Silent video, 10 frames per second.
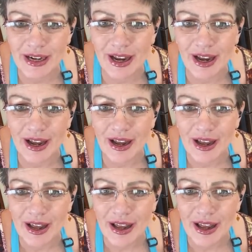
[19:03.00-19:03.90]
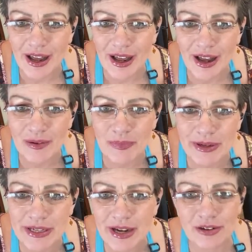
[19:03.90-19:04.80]
Yeah. A
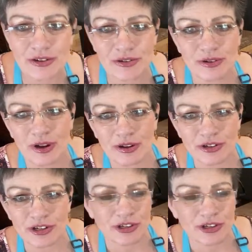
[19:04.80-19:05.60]
potato, a